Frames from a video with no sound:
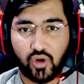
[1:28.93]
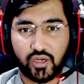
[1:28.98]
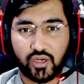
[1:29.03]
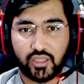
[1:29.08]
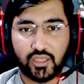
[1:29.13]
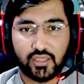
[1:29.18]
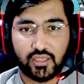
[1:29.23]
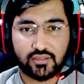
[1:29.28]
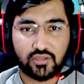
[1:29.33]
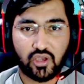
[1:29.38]

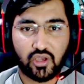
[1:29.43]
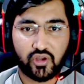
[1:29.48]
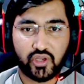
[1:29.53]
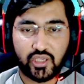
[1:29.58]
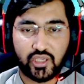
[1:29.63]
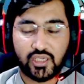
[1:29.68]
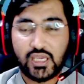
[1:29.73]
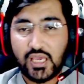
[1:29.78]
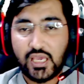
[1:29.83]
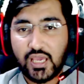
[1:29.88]
he is getting.
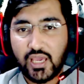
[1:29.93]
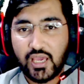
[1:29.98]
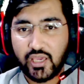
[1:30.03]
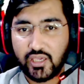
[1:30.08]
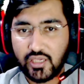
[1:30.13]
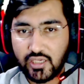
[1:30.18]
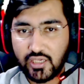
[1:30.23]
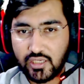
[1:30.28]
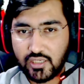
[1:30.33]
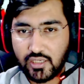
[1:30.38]

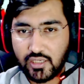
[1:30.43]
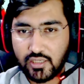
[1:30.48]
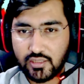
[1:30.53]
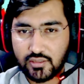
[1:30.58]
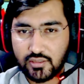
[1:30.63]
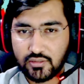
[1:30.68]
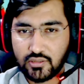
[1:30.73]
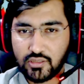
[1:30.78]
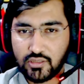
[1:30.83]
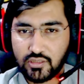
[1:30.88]
He
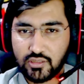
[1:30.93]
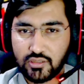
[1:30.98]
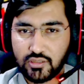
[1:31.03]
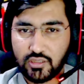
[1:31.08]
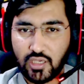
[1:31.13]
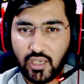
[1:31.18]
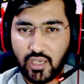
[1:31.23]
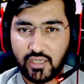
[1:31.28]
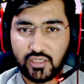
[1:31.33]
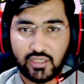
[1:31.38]
is
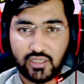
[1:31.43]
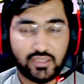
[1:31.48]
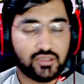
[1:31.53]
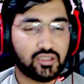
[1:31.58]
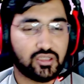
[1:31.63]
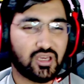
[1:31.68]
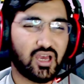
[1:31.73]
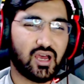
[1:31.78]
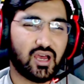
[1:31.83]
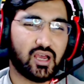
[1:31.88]
getting the
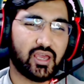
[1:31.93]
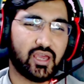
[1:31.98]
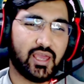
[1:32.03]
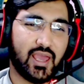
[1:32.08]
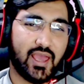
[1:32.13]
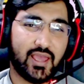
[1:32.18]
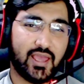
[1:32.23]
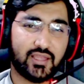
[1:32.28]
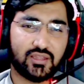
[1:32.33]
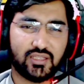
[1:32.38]

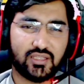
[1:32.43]
again the